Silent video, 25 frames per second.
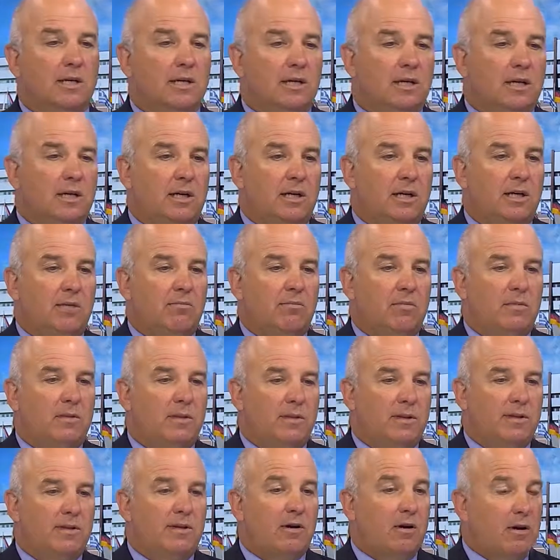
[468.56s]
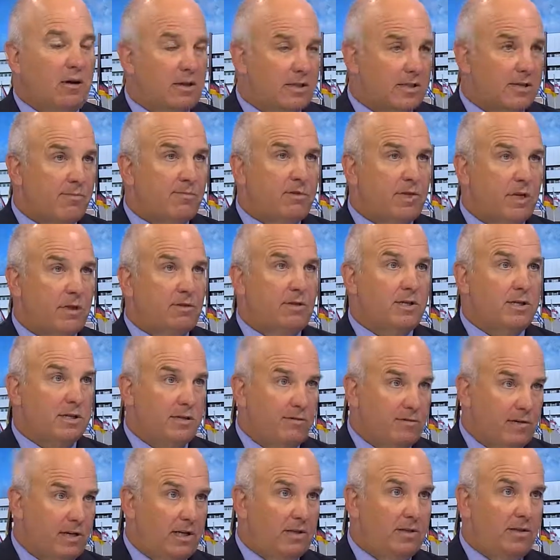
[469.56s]
There are some countries
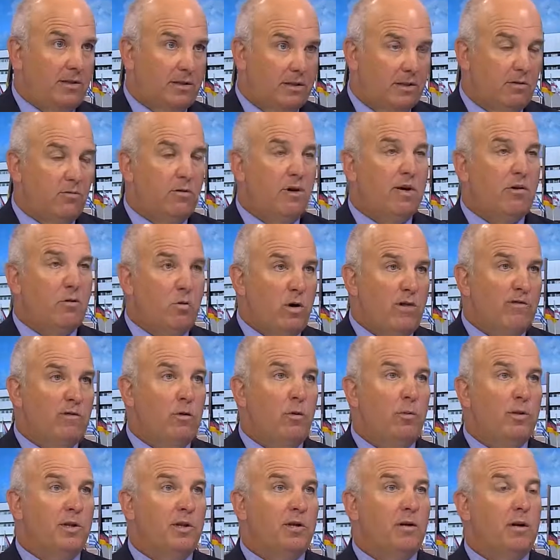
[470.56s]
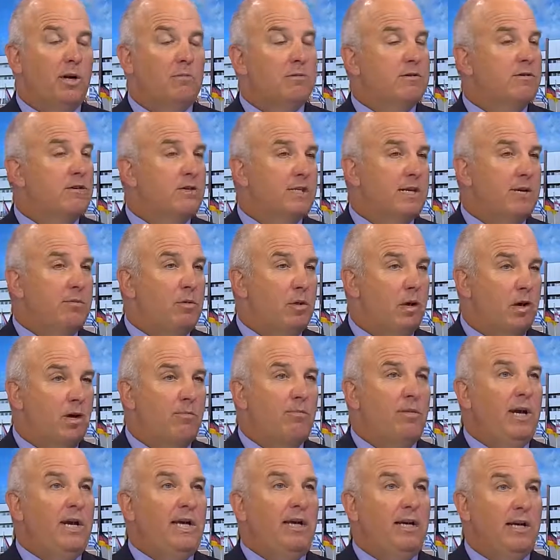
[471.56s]
who have opened their arms. For example,
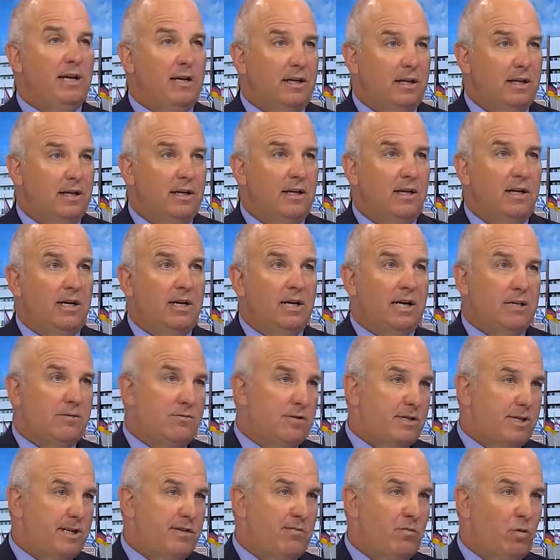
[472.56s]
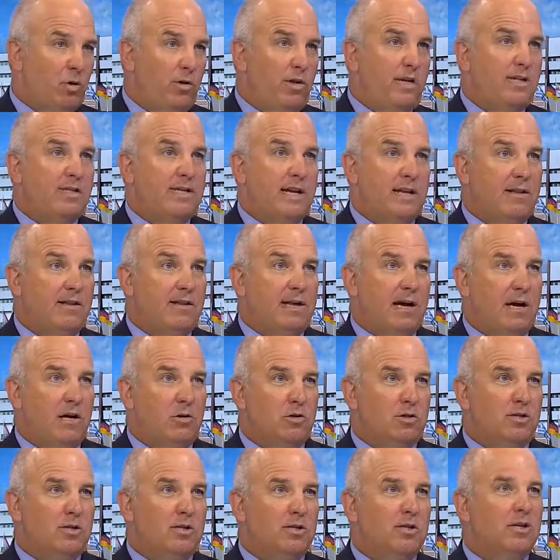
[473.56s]
Armenia has received more than
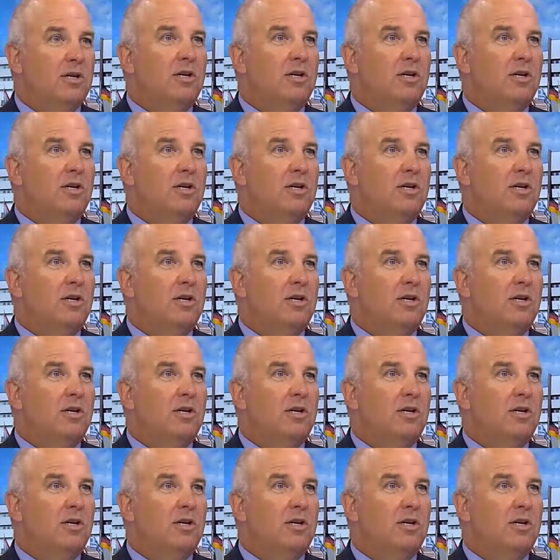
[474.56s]
10,000